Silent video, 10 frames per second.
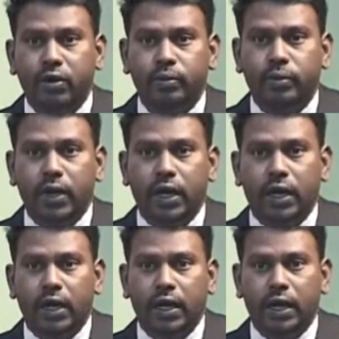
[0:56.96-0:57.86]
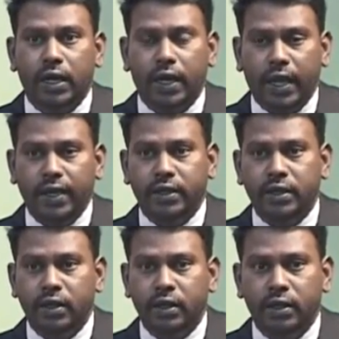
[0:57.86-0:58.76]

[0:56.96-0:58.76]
group 8